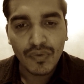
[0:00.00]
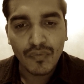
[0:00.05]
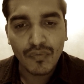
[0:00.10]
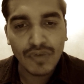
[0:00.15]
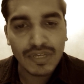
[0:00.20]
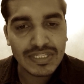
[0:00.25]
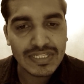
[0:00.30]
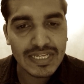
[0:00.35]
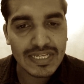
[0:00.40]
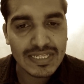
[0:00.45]

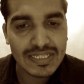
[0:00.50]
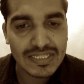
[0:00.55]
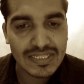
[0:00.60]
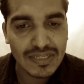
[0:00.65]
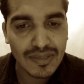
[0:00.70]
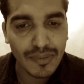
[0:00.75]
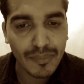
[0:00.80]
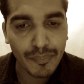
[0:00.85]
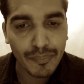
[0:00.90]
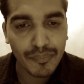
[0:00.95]
which
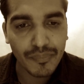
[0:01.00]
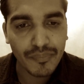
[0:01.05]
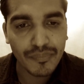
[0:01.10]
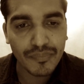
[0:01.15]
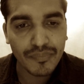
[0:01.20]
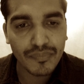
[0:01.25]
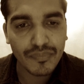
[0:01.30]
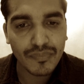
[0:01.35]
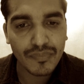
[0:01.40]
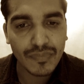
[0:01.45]
is
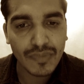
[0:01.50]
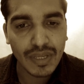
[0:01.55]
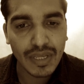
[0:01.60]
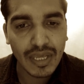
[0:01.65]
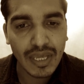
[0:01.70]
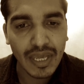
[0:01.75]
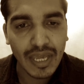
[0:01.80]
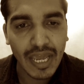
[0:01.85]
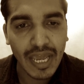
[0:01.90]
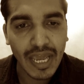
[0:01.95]

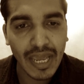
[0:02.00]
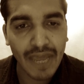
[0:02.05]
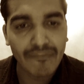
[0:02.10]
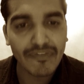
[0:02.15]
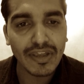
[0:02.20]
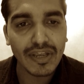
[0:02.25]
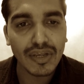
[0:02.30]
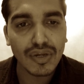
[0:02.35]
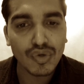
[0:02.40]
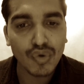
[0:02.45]

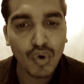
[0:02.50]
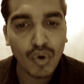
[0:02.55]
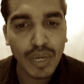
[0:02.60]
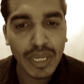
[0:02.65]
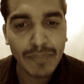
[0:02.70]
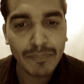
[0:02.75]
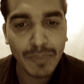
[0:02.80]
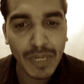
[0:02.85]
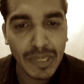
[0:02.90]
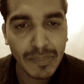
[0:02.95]
having no
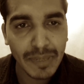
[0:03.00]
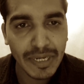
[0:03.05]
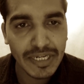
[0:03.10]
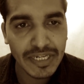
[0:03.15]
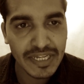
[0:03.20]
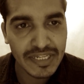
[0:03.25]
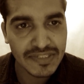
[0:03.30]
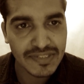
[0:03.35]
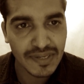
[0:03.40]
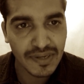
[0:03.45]

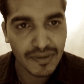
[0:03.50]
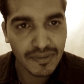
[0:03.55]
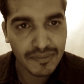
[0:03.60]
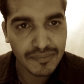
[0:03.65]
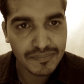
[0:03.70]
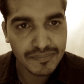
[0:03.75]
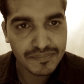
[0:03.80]
implementation,